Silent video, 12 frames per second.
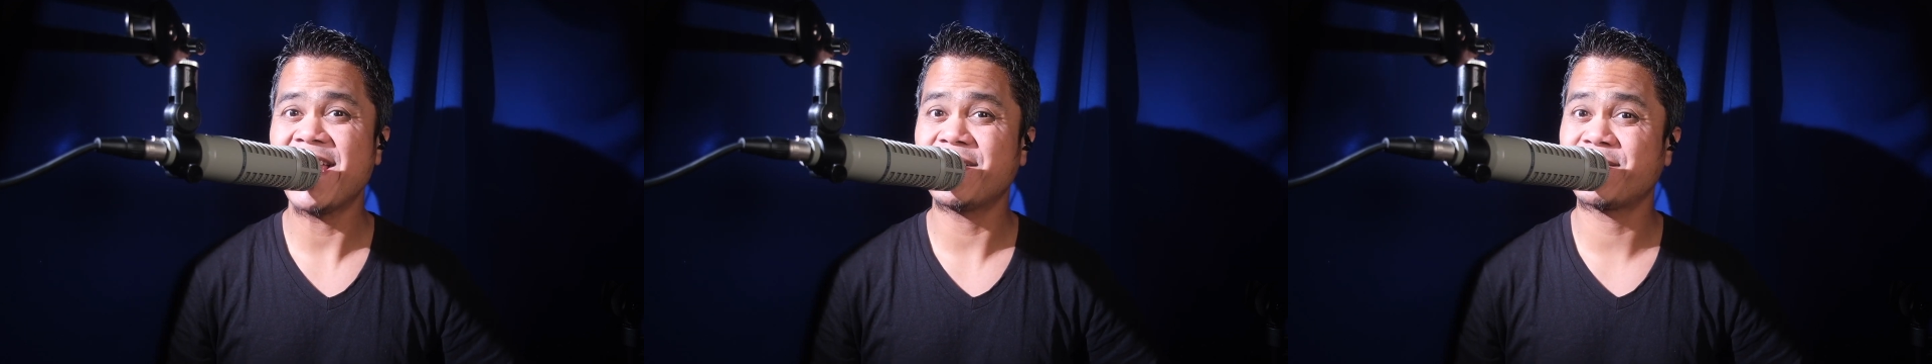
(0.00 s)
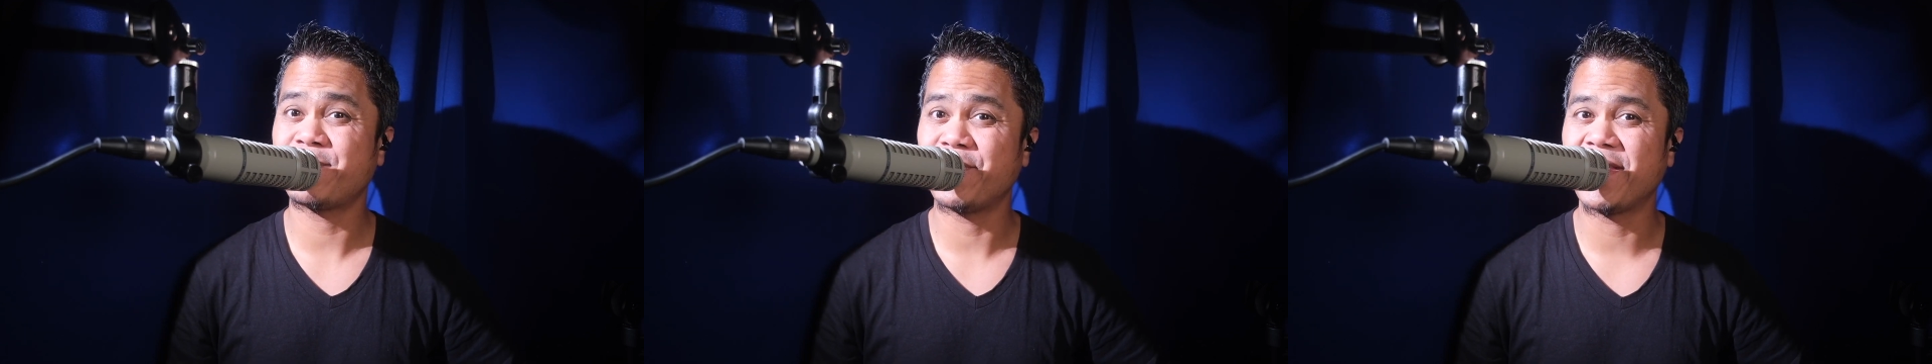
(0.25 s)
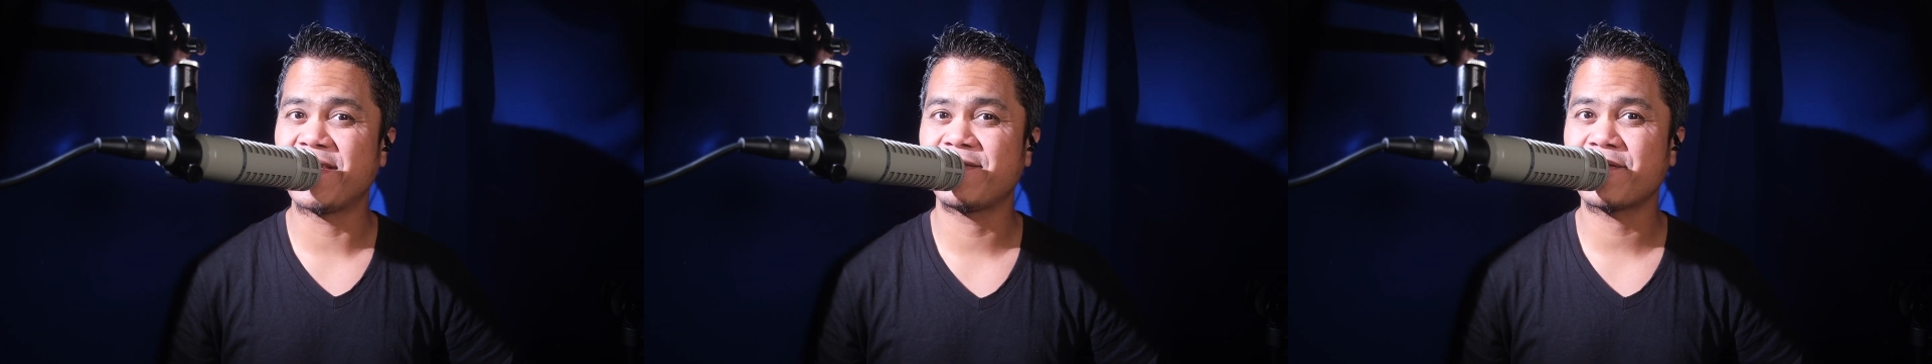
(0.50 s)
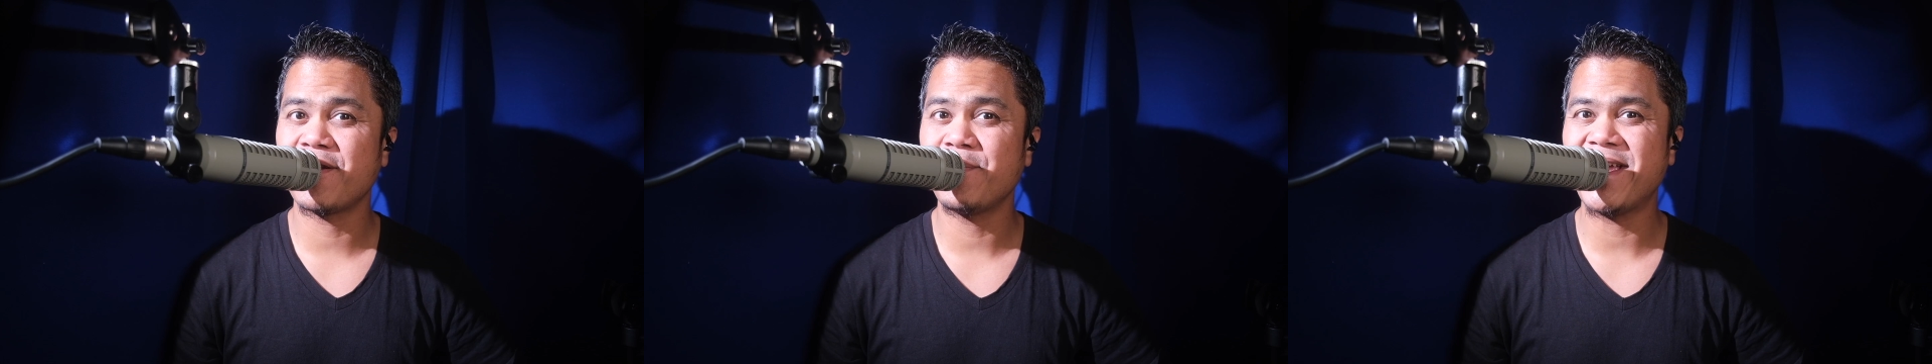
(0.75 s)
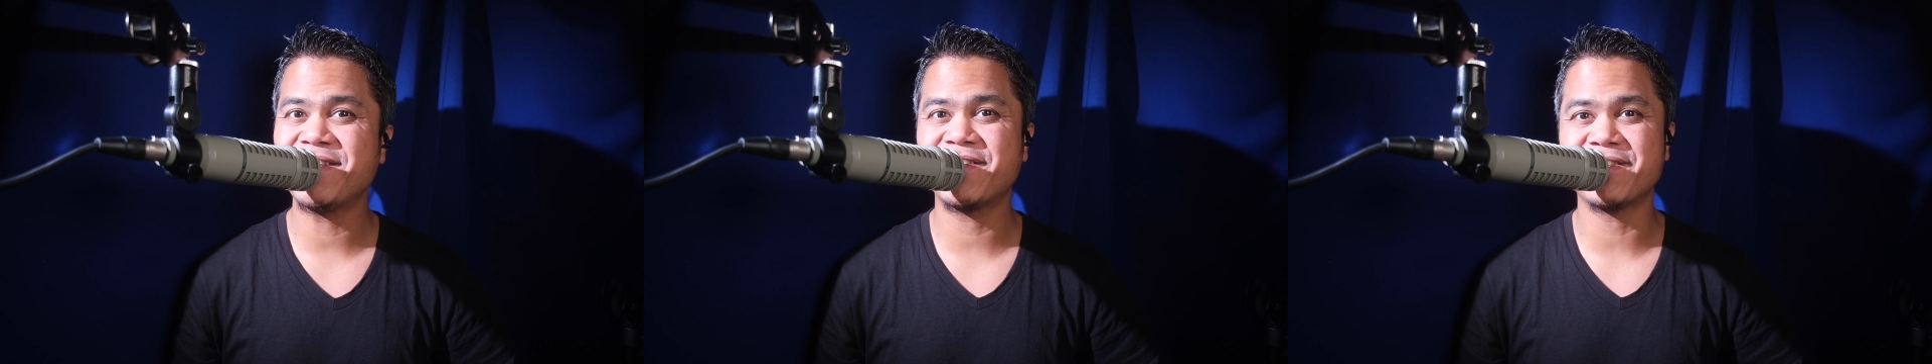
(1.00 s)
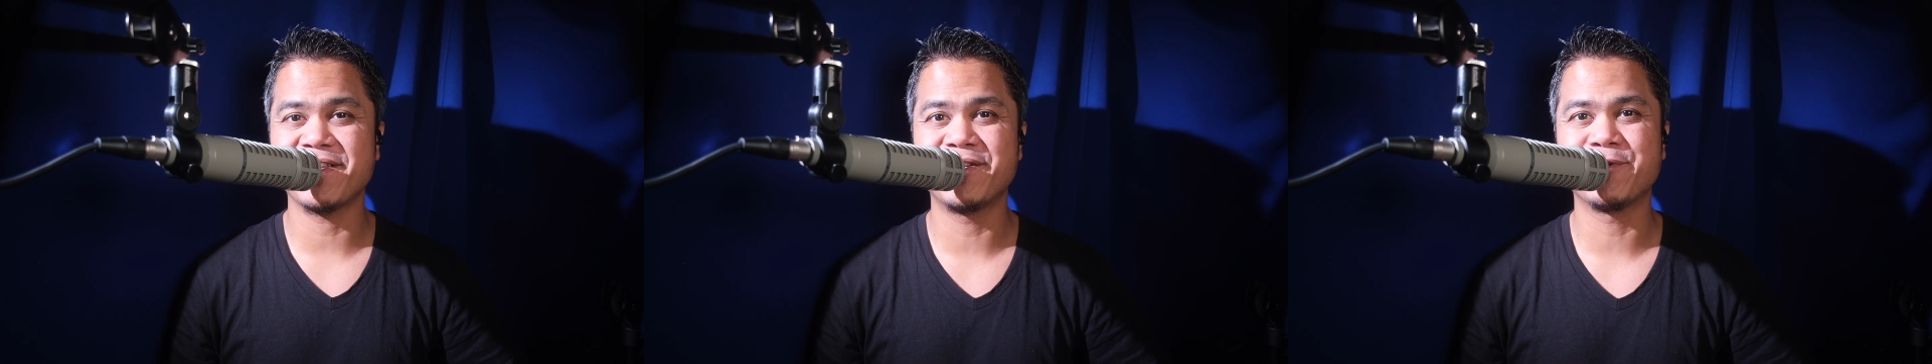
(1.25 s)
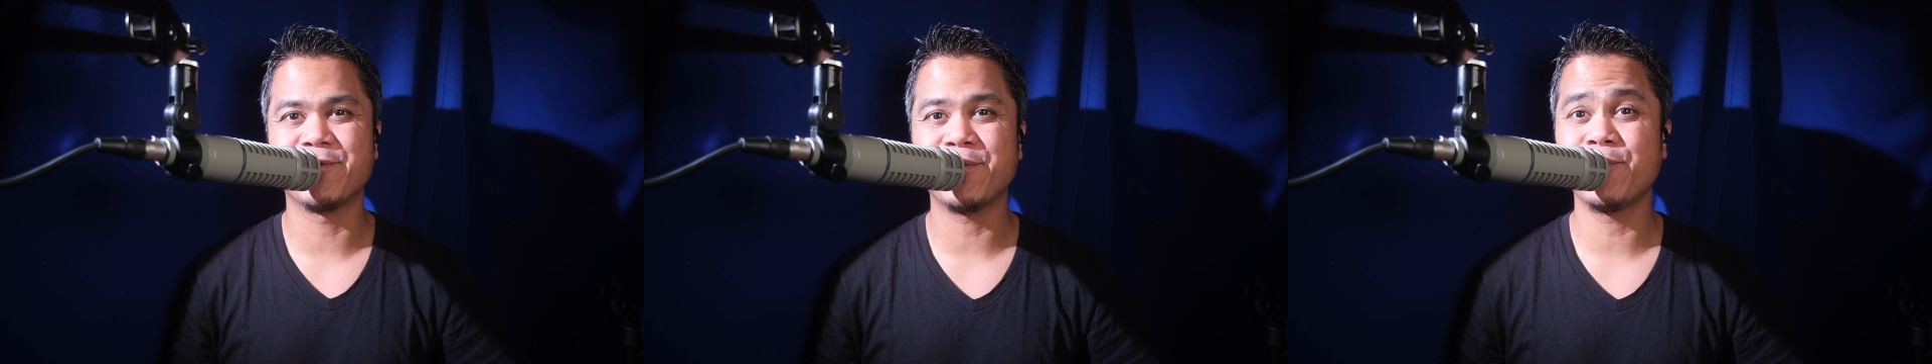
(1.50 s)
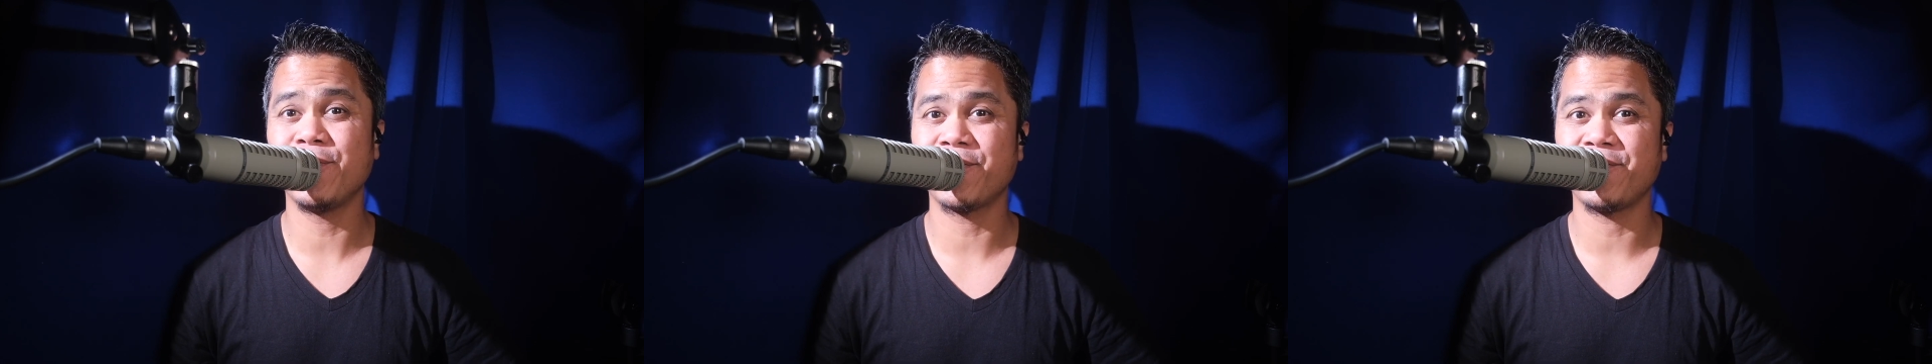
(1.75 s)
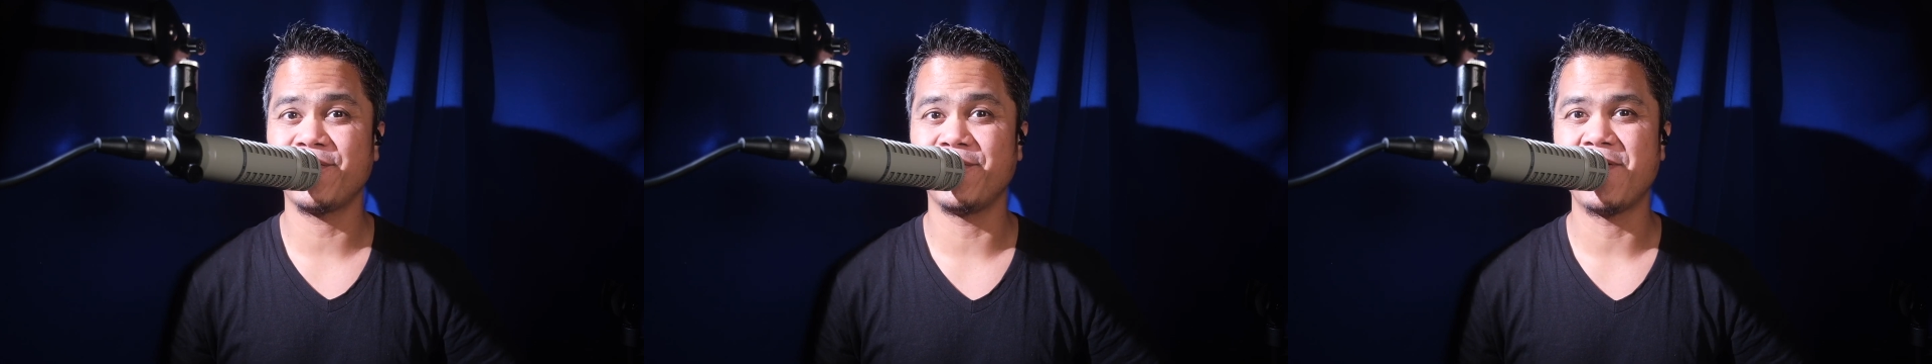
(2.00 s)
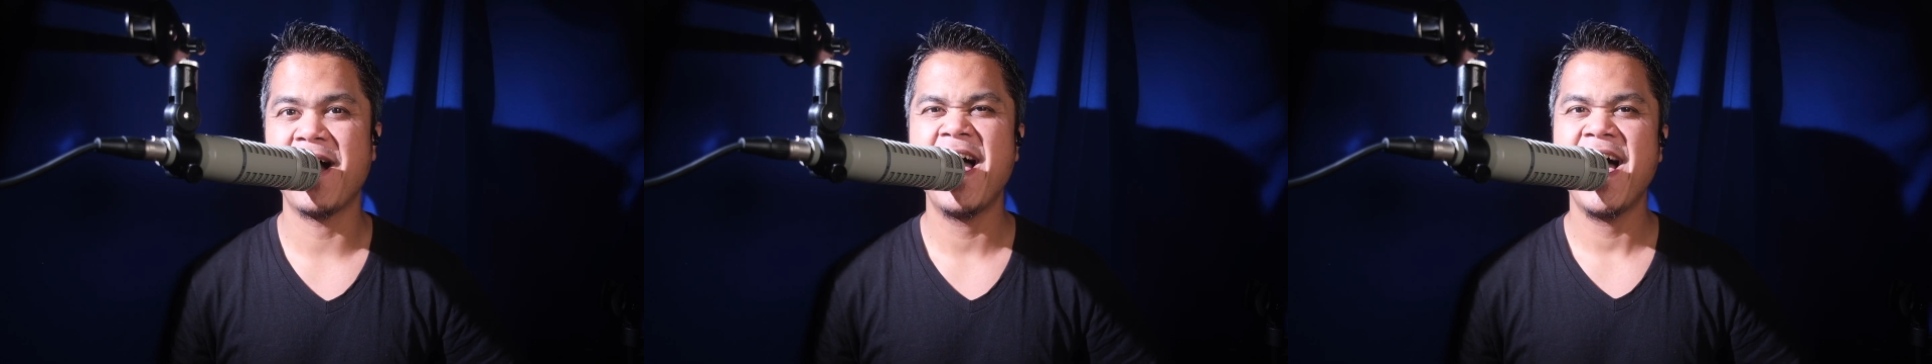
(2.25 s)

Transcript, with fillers: and a sprint in Scrum is just a shorter waterfall.